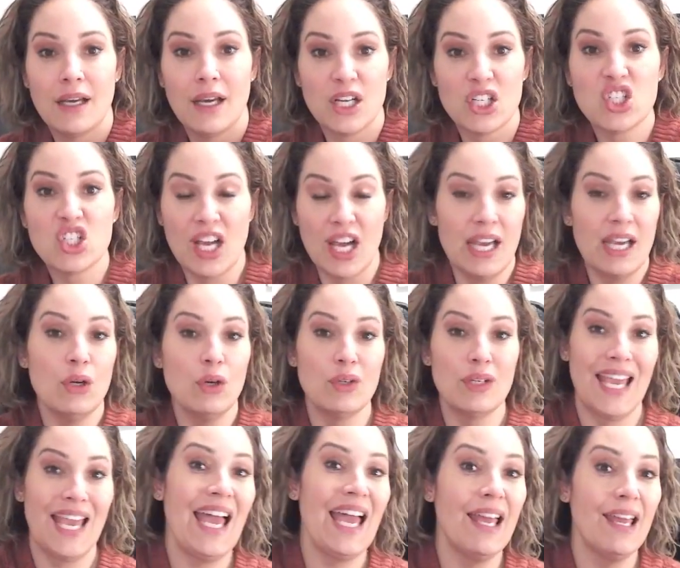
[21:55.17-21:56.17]
a
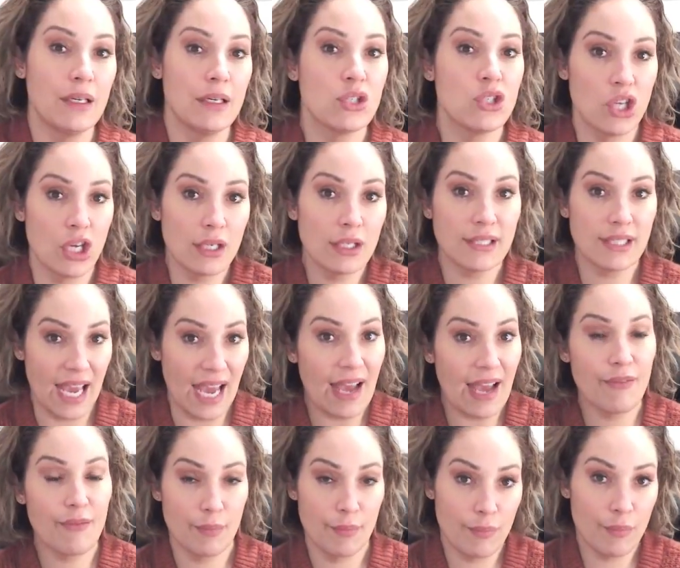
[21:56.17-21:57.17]
child can just
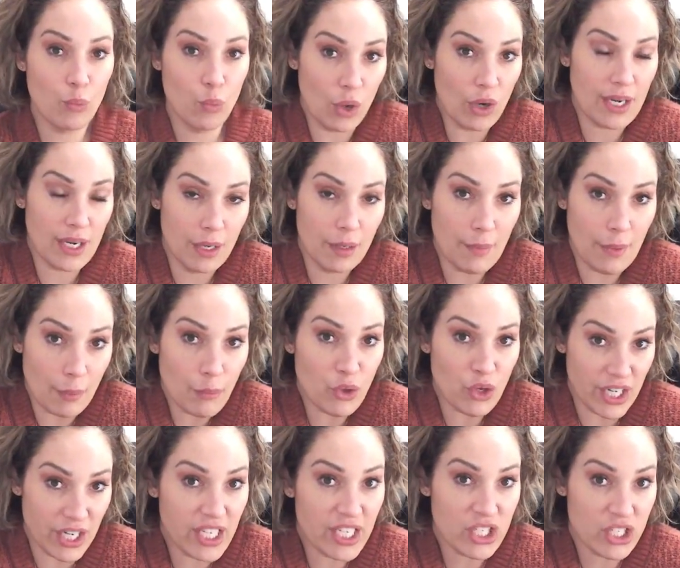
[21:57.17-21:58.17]
have working
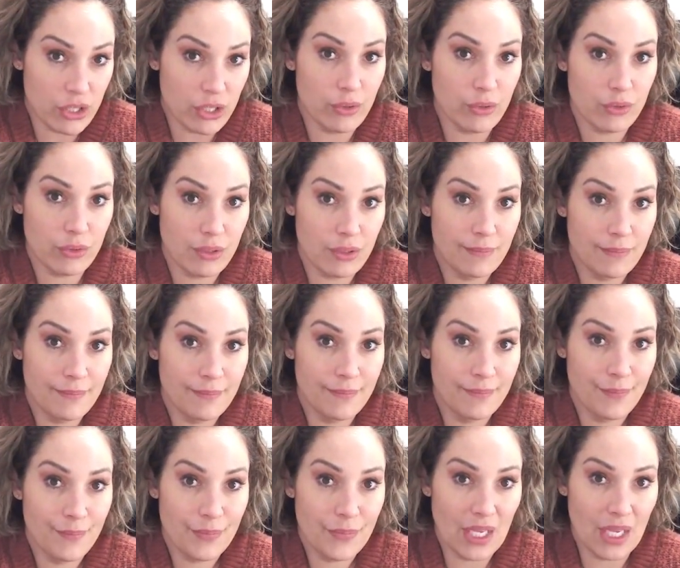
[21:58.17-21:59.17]
memory issues,
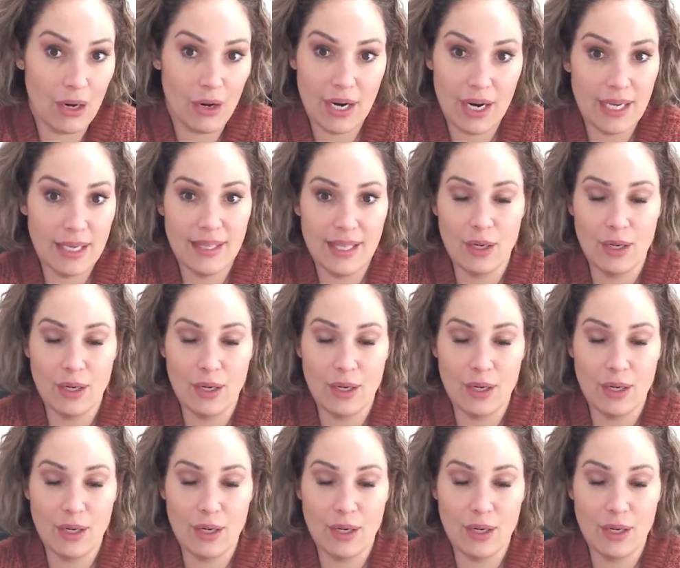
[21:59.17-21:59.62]
all right?